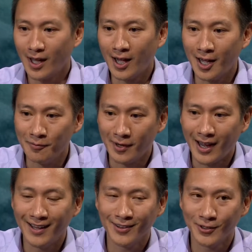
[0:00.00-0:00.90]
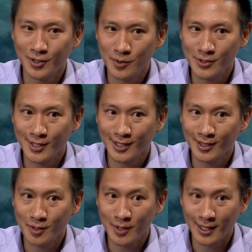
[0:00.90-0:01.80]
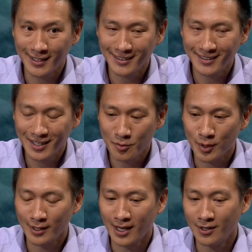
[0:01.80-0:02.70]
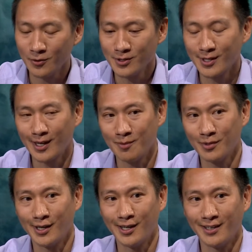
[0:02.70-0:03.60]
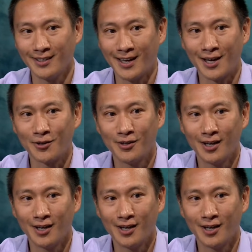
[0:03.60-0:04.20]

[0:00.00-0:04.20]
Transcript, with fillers: Um, I learned music in the beginning, but I don't say I play it now.